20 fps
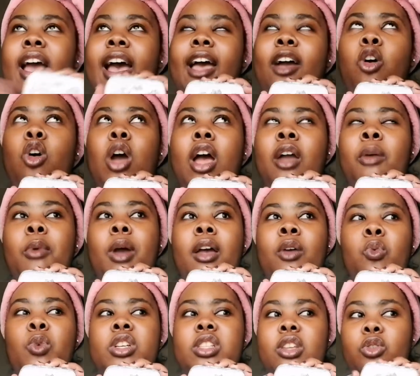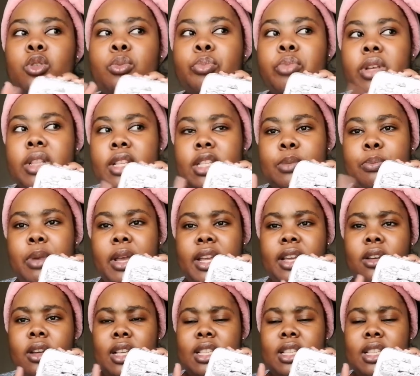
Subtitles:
I wish they could bring this back.